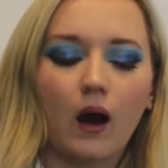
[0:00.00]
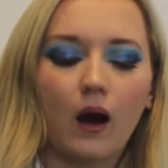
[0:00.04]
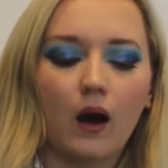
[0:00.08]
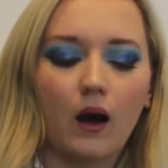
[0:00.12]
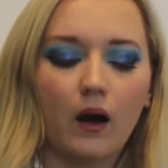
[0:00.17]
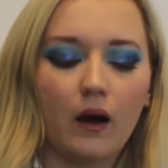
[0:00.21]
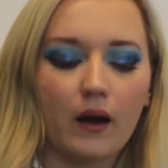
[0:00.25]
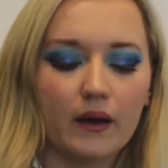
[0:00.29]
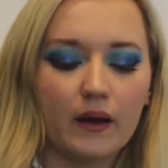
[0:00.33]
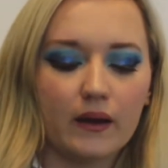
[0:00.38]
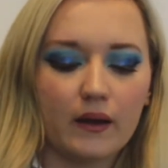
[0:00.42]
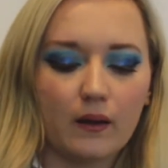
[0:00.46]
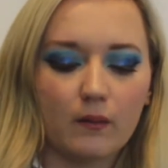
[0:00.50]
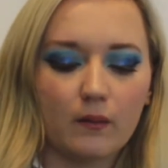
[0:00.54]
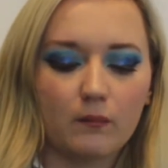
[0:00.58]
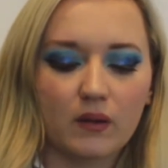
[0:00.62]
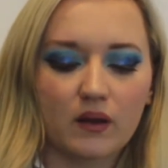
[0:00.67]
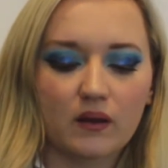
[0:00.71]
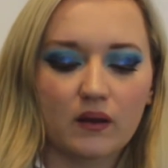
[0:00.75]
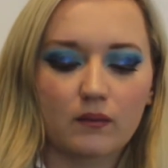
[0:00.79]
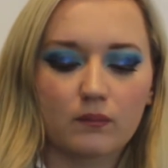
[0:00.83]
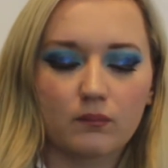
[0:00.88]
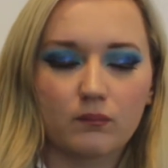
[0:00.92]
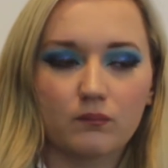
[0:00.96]
I am
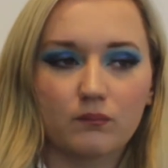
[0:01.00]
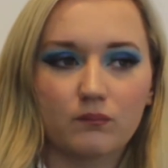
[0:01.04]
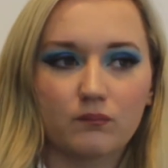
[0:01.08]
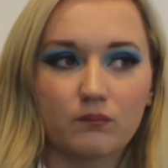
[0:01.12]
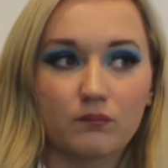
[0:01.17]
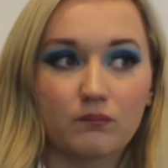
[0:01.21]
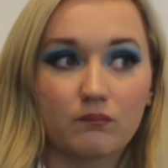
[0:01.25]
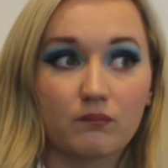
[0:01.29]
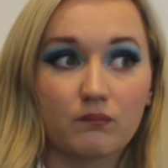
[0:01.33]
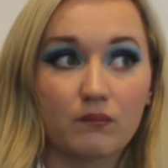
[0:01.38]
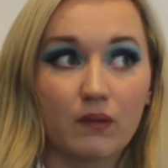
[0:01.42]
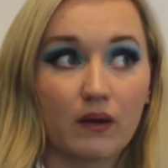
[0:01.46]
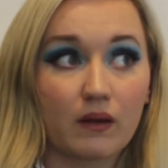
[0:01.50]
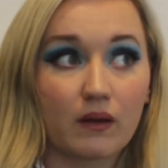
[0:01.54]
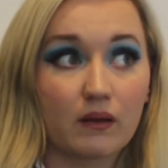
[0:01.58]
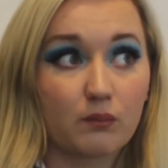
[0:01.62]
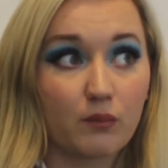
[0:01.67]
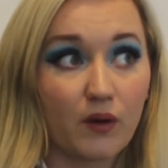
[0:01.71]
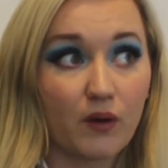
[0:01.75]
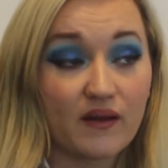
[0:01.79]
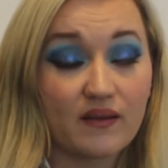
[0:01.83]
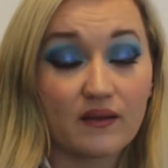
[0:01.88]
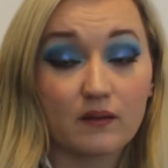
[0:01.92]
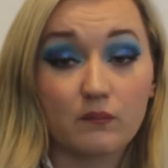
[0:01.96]

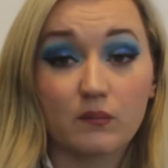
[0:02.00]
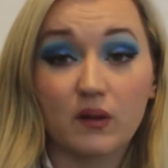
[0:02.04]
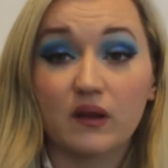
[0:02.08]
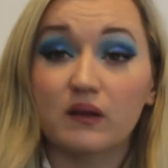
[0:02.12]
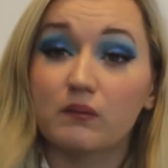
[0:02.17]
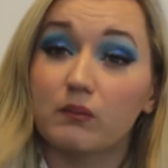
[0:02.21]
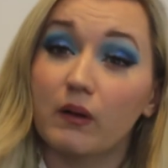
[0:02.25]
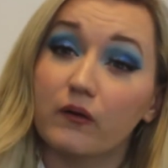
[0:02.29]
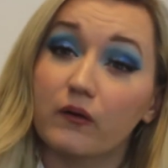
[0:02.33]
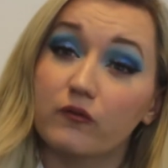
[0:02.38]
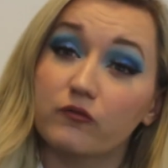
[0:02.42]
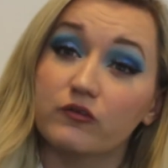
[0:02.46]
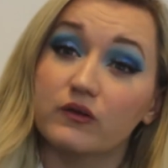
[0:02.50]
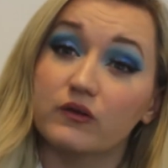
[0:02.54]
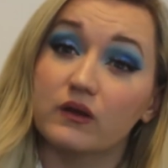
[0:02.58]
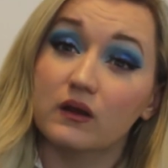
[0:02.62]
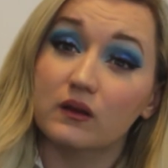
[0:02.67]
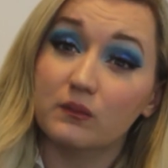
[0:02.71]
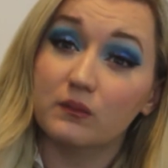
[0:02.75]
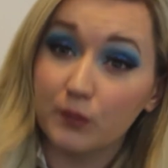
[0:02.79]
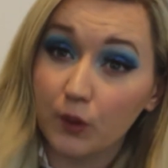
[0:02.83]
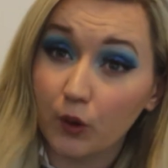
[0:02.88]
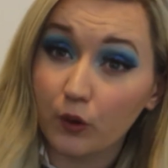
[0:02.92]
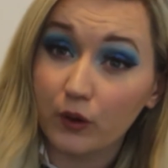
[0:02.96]
expressing myself and
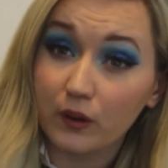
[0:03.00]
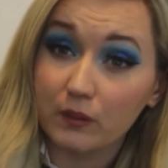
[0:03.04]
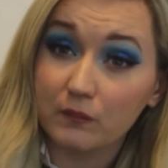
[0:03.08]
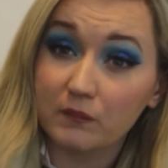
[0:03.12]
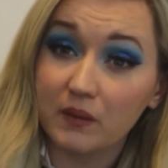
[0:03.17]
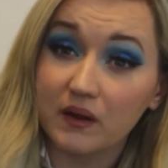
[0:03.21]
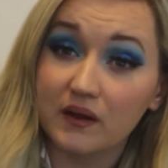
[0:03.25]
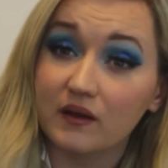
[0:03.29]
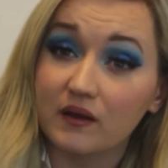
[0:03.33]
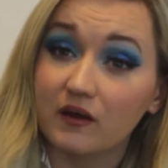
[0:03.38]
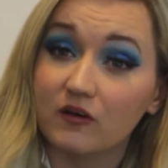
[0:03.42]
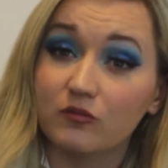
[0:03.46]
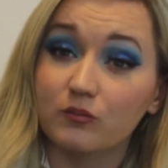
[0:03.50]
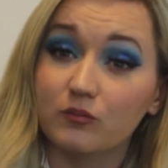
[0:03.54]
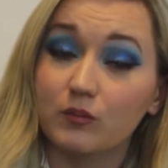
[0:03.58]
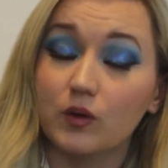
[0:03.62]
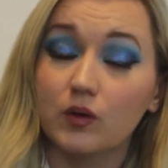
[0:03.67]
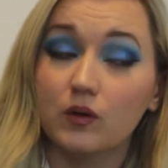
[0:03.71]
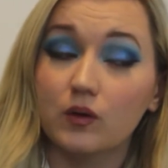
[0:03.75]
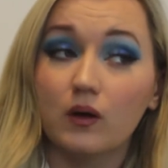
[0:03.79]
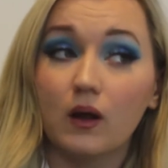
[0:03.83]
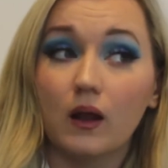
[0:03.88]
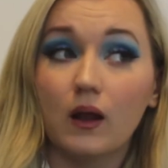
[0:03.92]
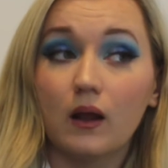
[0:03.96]
exploring myself
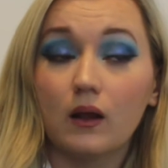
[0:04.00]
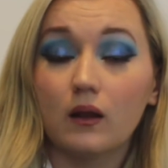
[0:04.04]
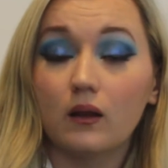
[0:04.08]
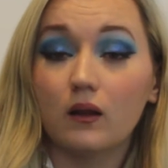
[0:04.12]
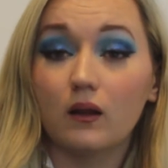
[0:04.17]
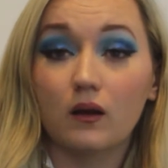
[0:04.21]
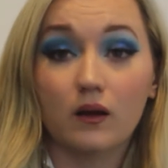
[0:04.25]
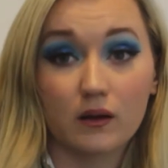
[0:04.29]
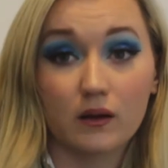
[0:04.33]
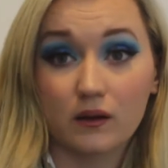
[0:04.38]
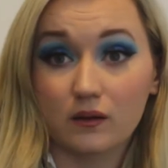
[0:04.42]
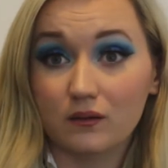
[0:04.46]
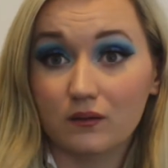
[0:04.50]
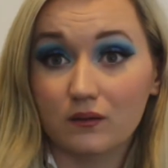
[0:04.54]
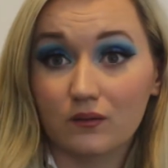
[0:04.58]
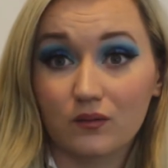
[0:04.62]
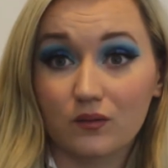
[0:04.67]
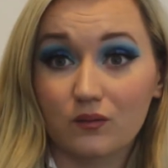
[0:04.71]
more. Like,